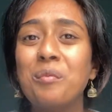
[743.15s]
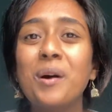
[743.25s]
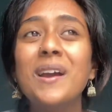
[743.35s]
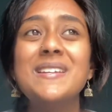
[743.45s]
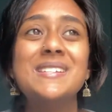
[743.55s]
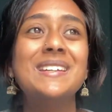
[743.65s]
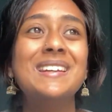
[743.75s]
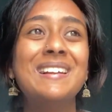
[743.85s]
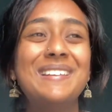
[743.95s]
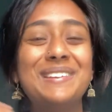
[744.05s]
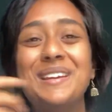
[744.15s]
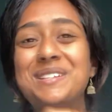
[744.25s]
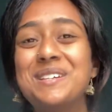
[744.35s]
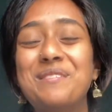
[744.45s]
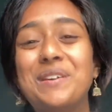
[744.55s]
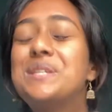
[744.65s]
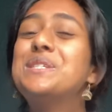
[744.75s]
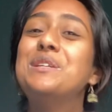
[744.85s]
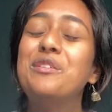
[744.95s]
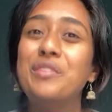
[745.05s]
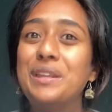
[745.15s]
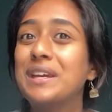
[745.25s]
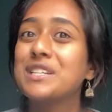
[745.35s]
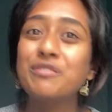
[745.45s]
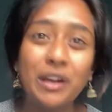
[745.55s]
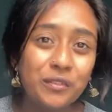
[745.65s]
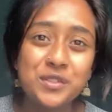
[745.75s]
Why is it that they should invest in you for the next 5 or